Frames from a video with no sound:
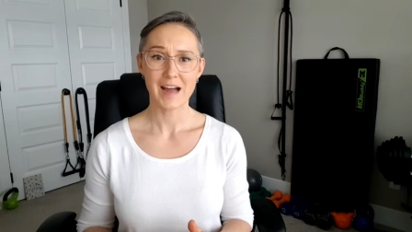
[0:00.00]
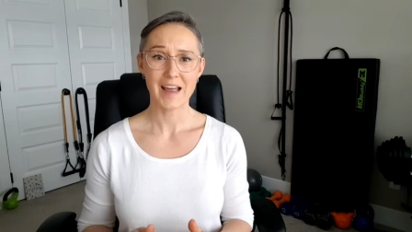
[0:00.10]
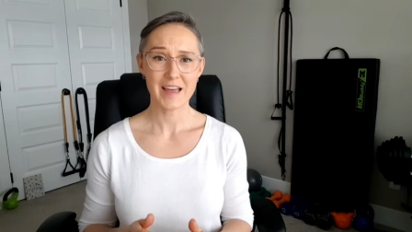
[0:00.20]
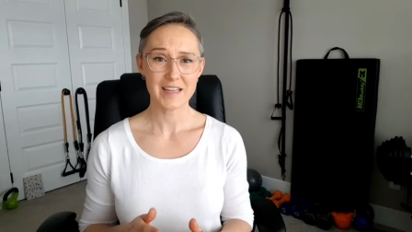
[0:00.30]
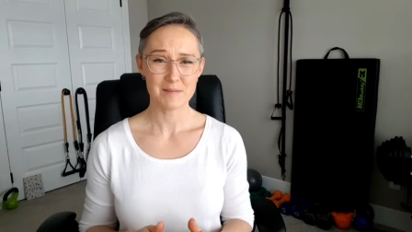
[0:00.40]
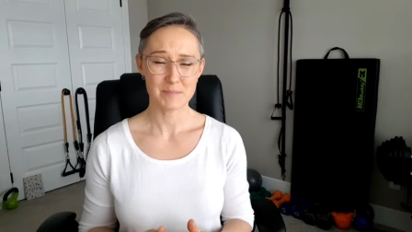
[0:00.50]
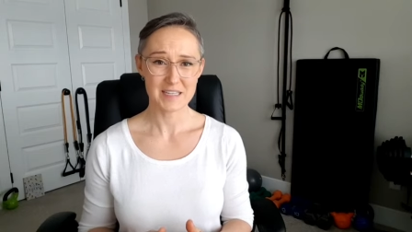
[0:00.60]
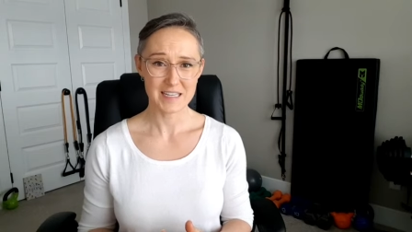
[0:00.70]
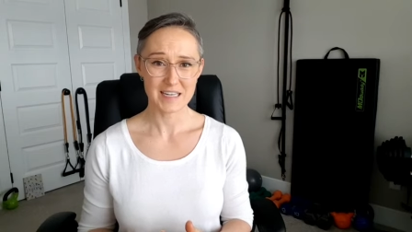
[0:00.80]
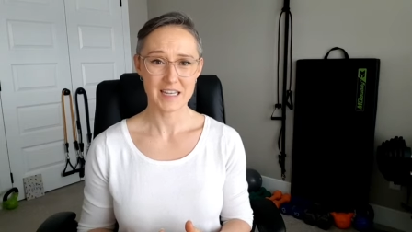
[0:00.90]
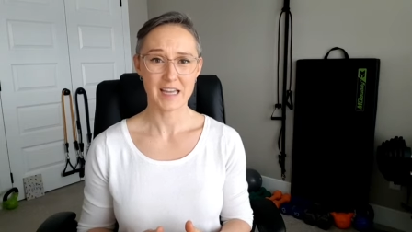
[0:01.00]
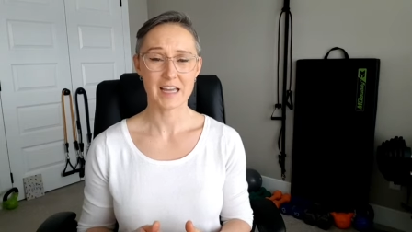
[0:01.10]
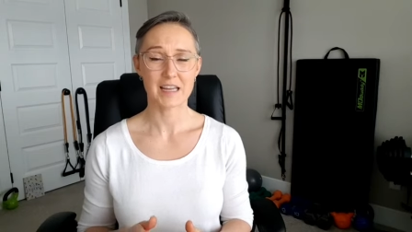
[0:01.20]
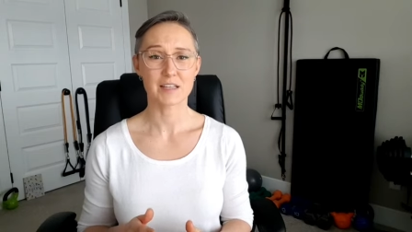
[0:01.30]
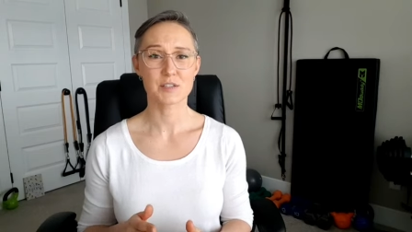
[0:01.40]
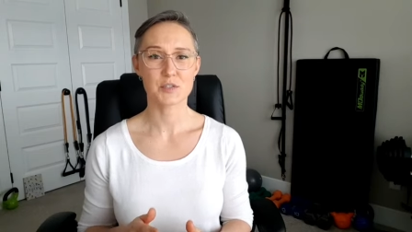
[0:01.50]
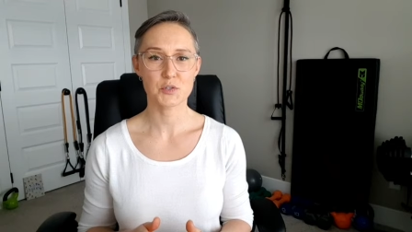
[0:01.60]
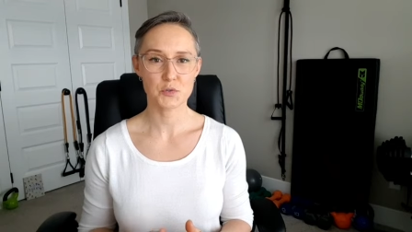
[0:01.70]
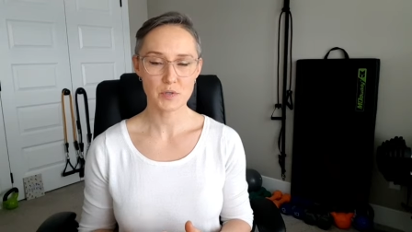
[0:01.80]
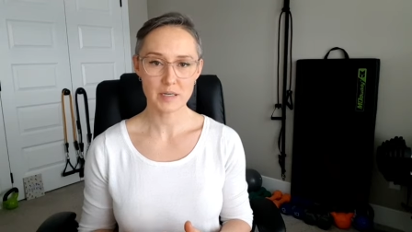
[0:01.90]
I had been eating
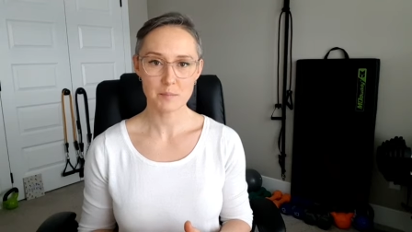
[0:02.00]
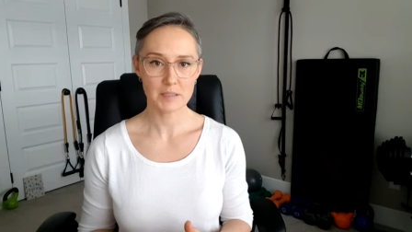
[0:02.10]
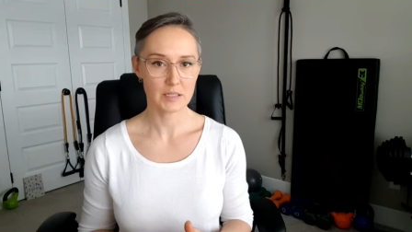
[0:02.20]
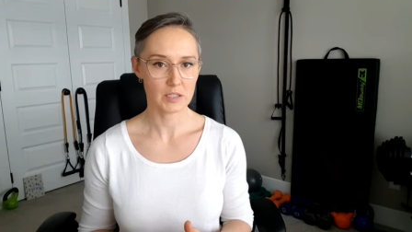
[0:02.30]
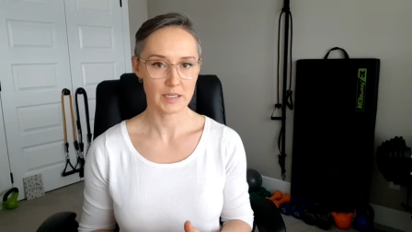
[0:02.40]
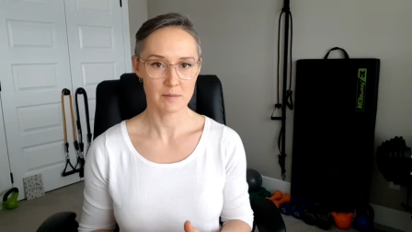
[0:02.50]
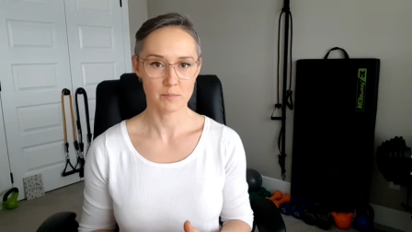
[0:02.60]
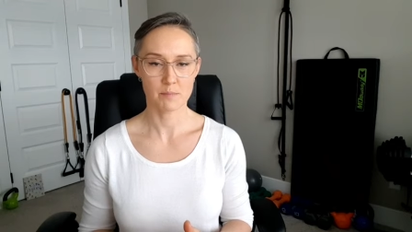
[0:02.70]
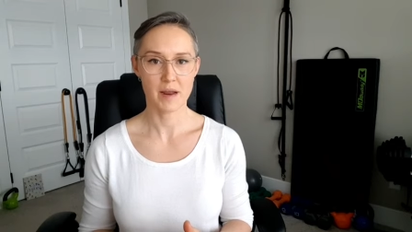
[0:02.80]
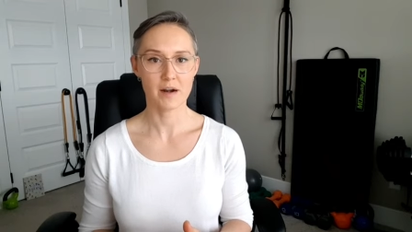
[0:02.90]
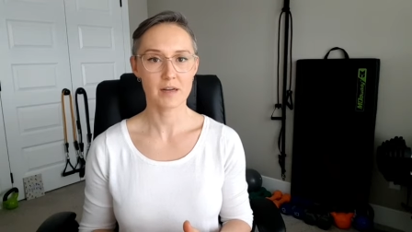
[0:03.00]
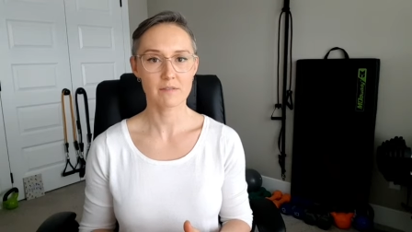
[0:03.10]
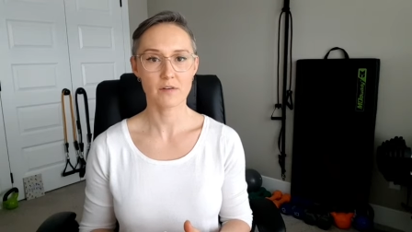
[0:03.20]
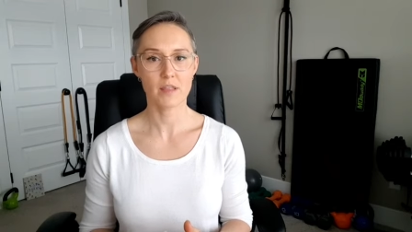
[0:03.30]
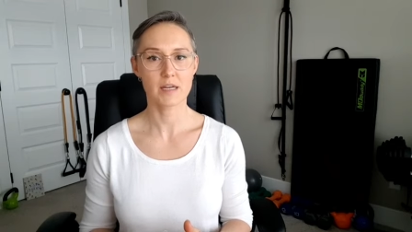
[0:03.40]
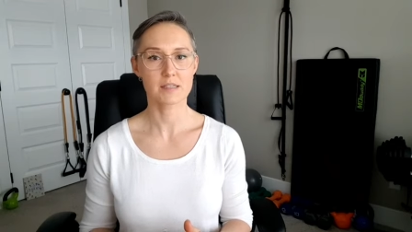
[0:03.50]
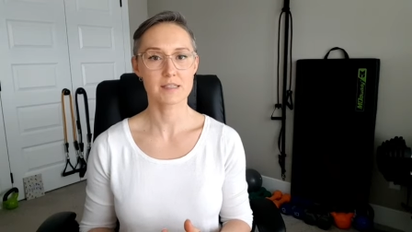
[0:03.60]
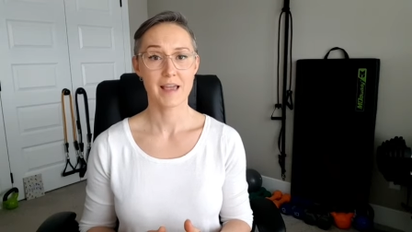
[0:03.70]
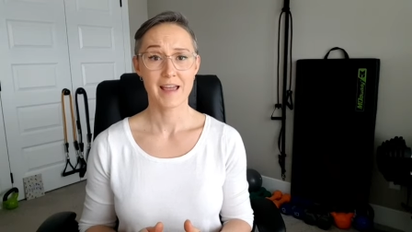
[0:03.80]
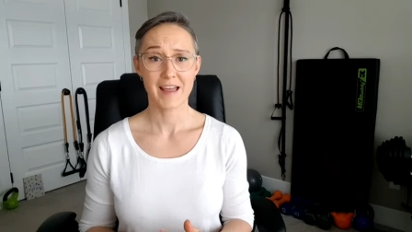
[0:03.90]
extremely clean preparing for this,
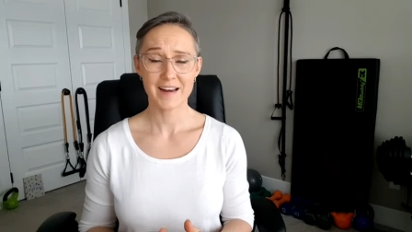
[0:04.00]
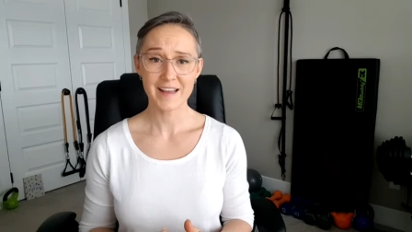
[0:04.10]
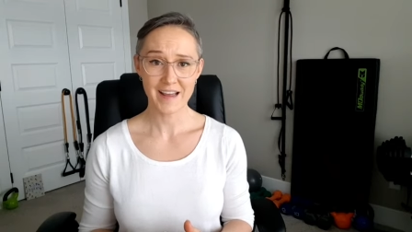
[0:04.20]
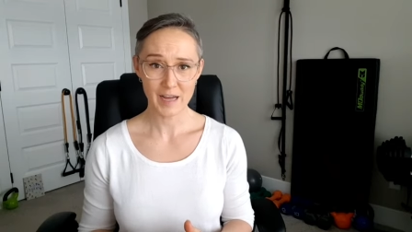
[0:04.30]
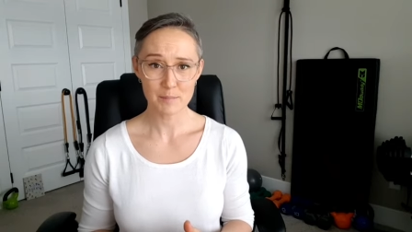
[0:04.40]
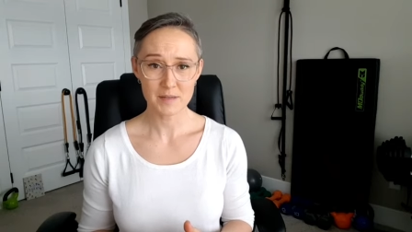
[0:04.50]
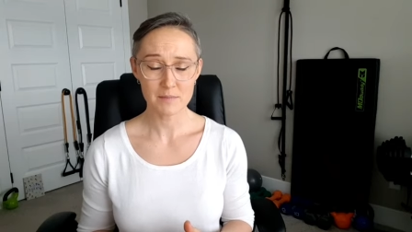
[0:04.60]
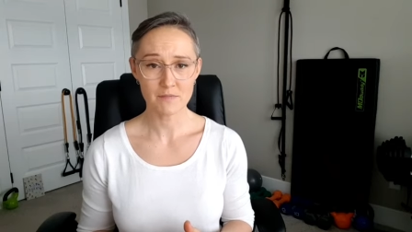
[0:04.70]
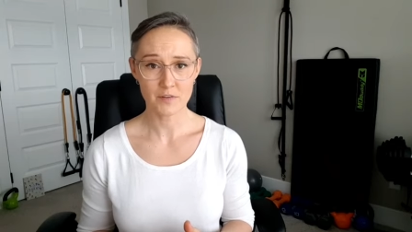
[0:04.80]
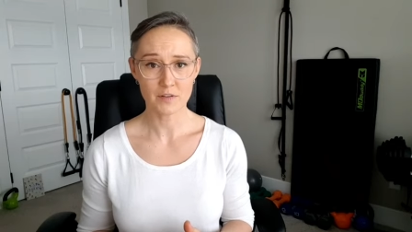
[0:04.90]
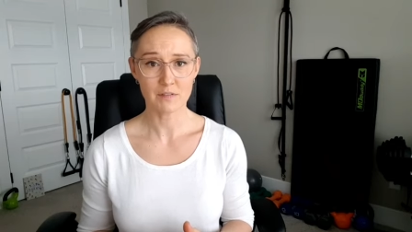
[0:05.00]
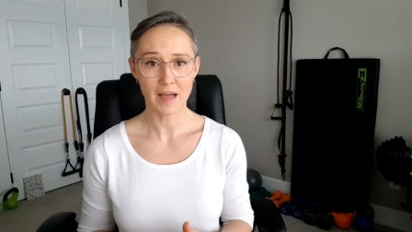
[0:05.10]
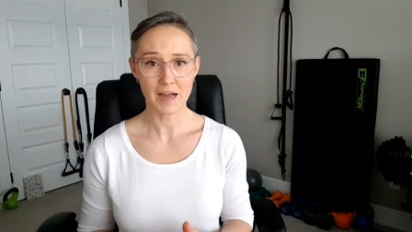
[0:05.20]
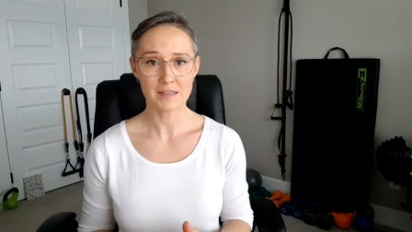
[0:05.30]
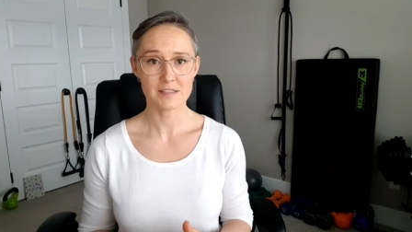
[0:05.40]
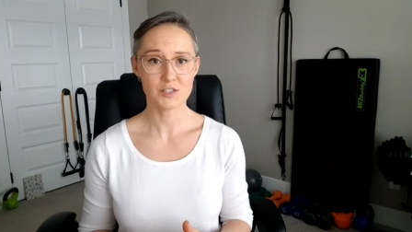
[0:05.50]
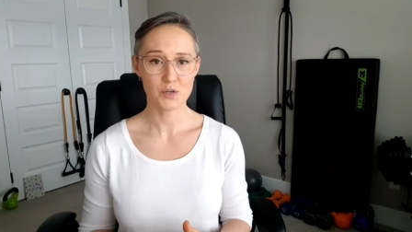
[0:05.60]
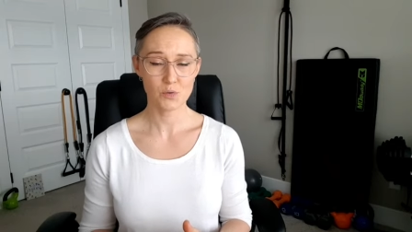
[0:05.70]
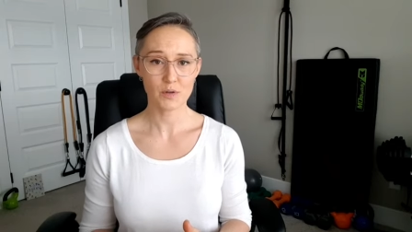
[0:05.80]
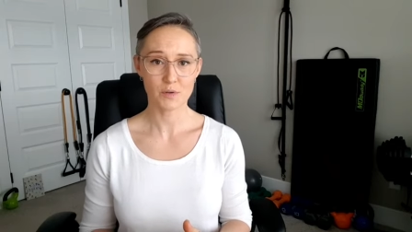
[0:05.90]
and I had been for the last
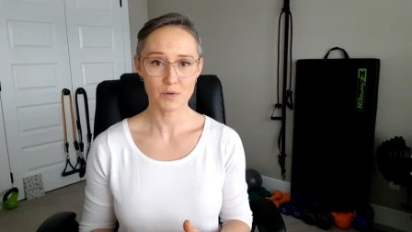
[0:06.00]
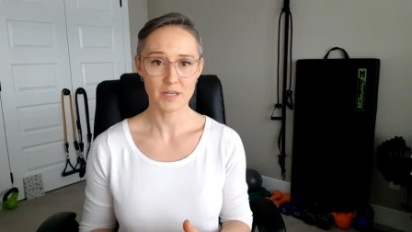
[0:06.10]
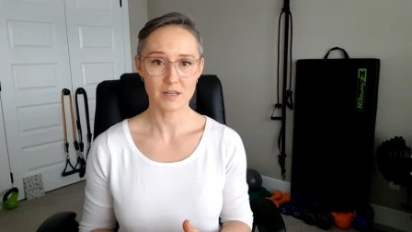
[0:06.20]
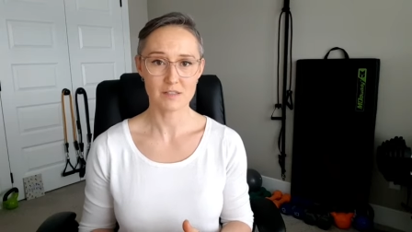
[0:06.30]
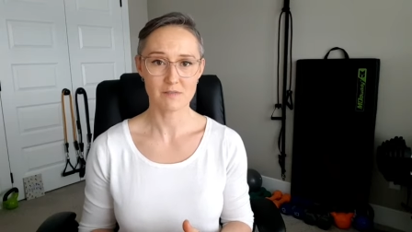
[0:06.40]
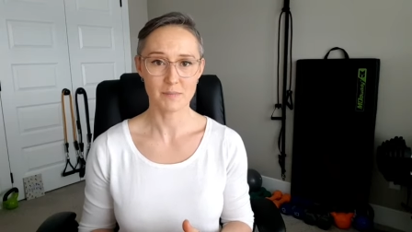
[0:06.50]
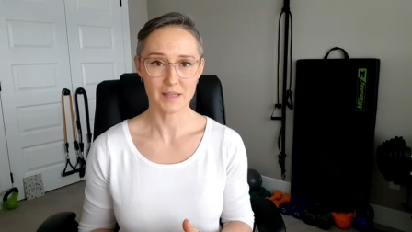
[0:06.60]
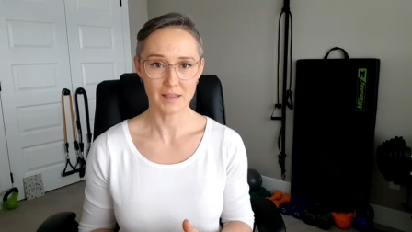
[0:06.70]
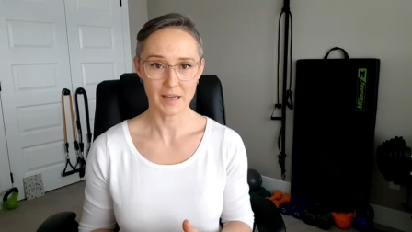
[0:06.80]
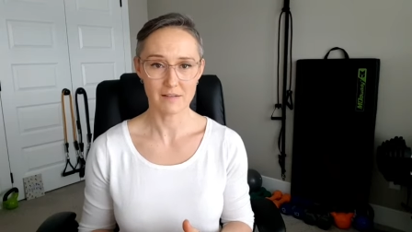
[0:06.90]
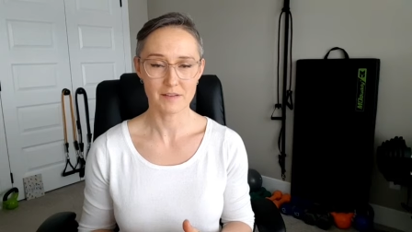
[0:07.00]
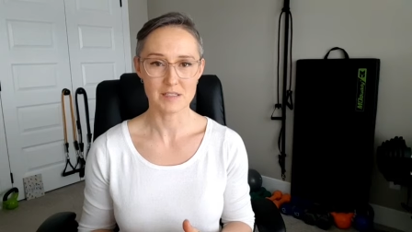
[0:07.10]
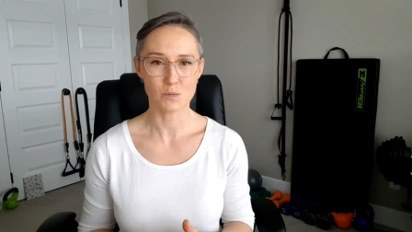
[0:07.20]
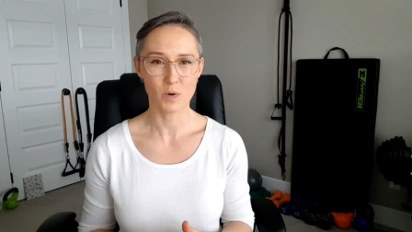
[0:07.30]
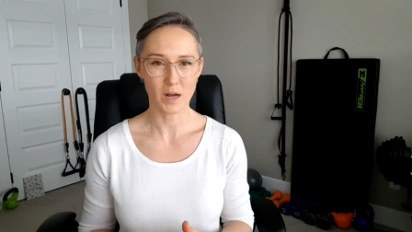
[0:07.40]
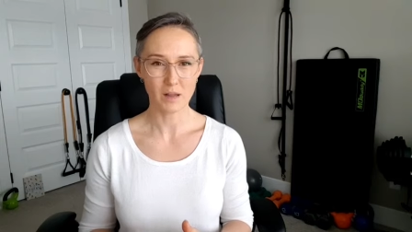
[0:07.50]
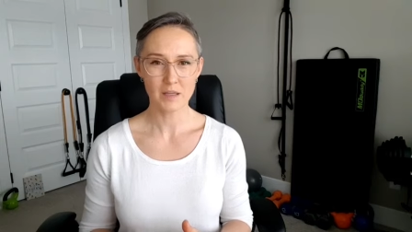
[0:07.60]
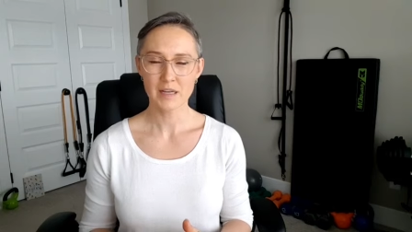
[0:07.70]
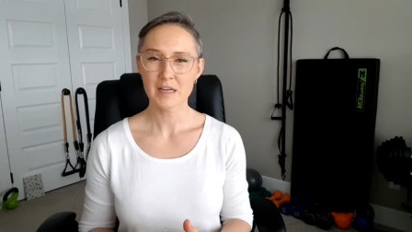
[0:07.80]
two or three years of my life as well.